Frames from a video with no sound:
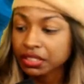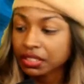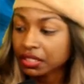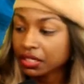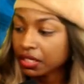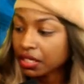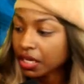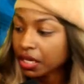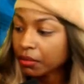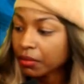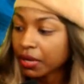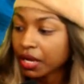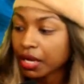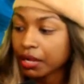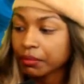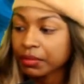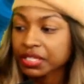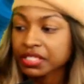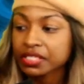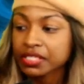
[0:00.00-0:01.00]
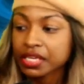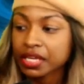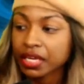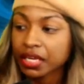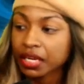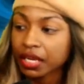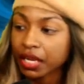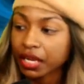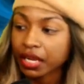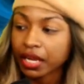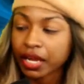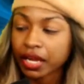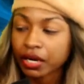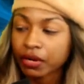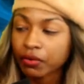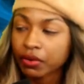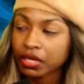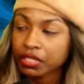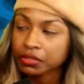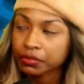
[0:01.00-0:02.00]
in the damn comments saying like
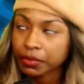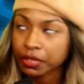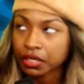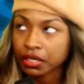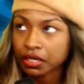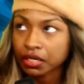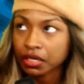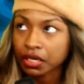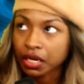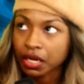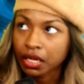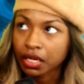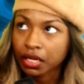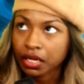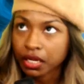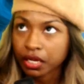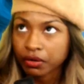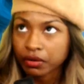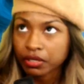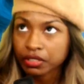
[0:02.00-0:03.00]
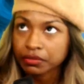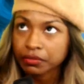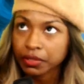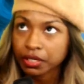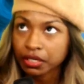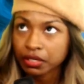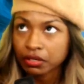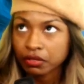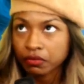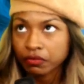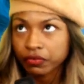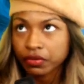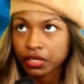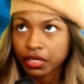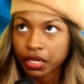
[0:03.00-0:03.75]
Kakarot's better than Luffy,